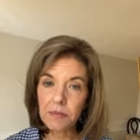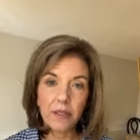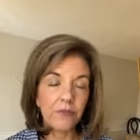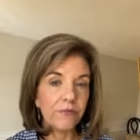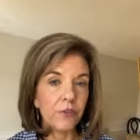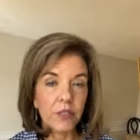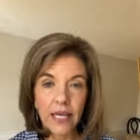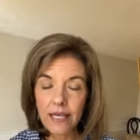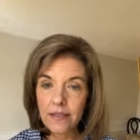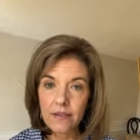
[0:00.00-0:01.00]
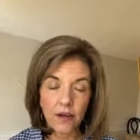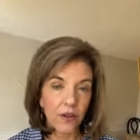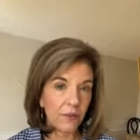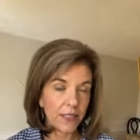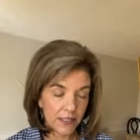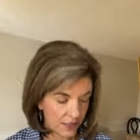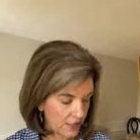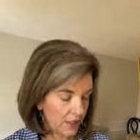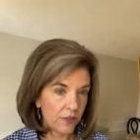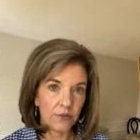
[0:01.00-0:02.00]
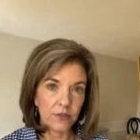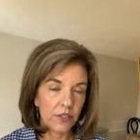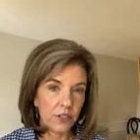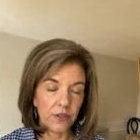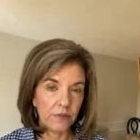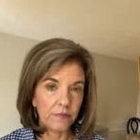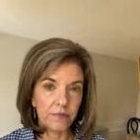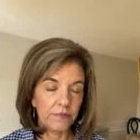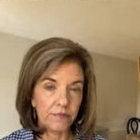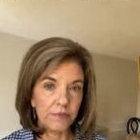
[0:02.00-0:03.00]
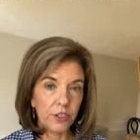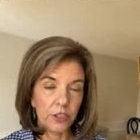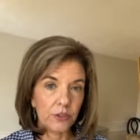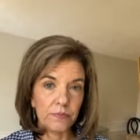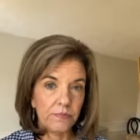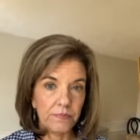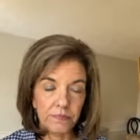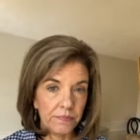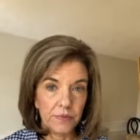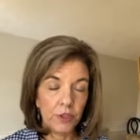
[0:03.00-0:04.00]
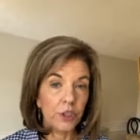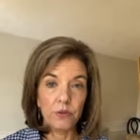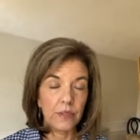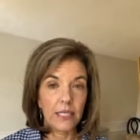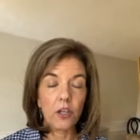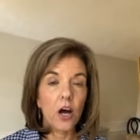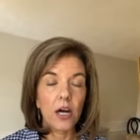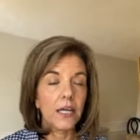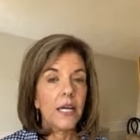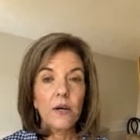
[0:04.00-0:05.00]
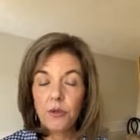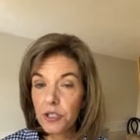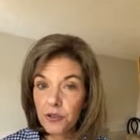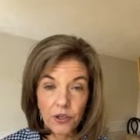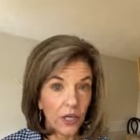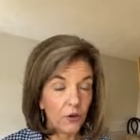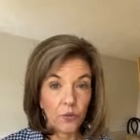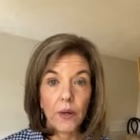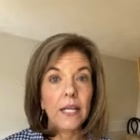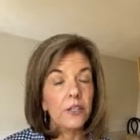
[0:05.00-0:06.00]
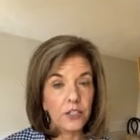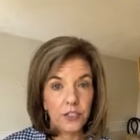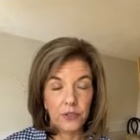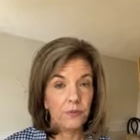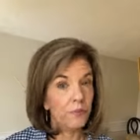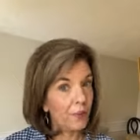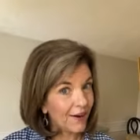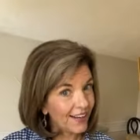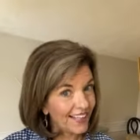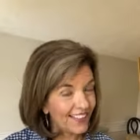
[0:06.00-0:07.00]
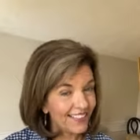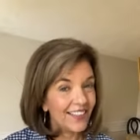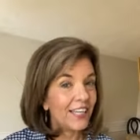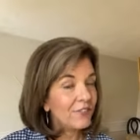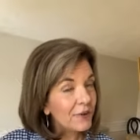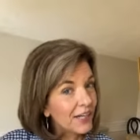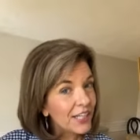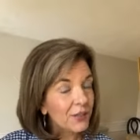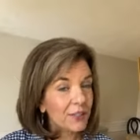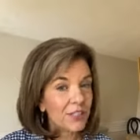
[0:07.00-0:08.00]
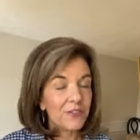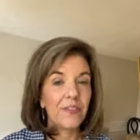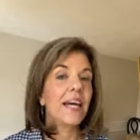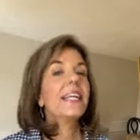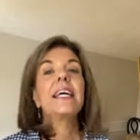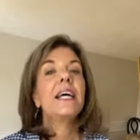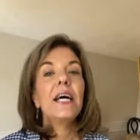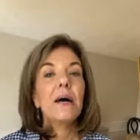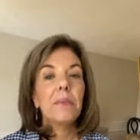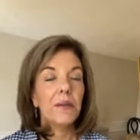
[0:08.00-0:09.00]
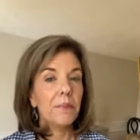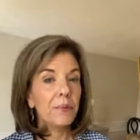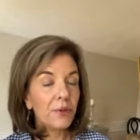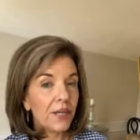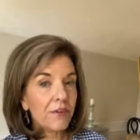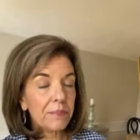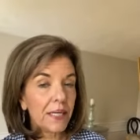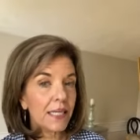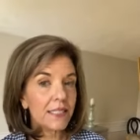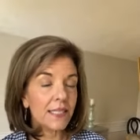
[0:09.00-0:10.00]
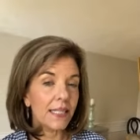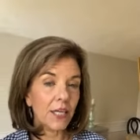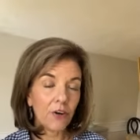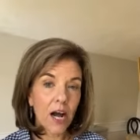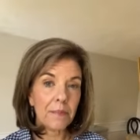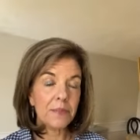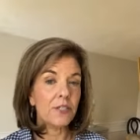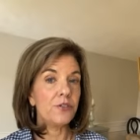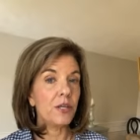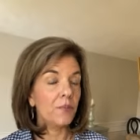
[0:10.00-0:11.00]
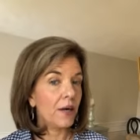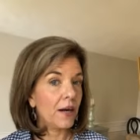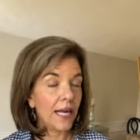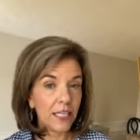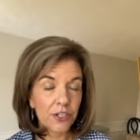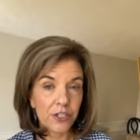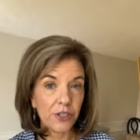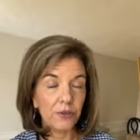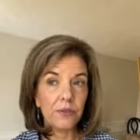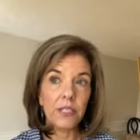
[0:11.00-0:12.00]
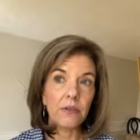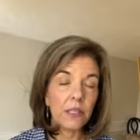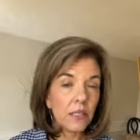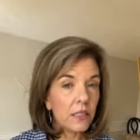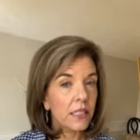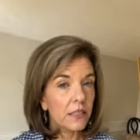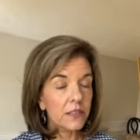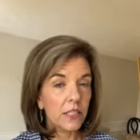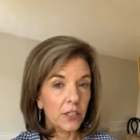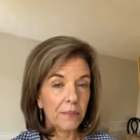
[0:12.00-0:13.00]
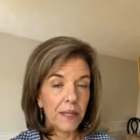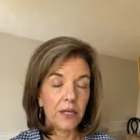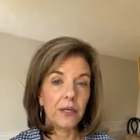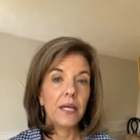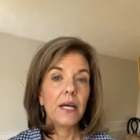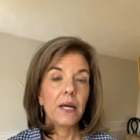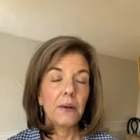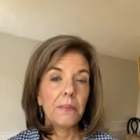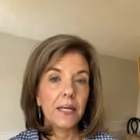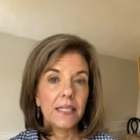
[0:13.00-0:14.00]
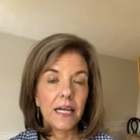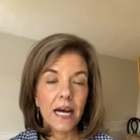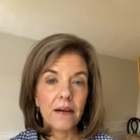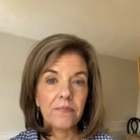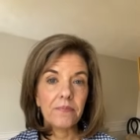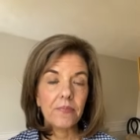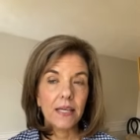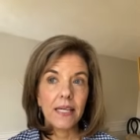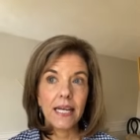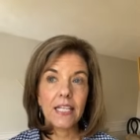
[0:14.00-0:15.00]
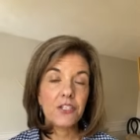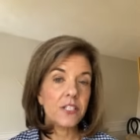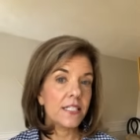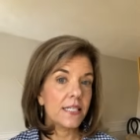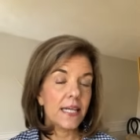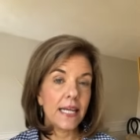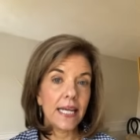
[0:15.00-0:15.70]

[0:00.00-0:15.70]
be the full length all the way, you know, to the to your shoe, like long, which is a great look too. Wear a heel. And you have to wear a heel when you do that. But the beauty of it being slightly cropped is you can wear any shoe. You know, a little heel is going to look better, but um, it's just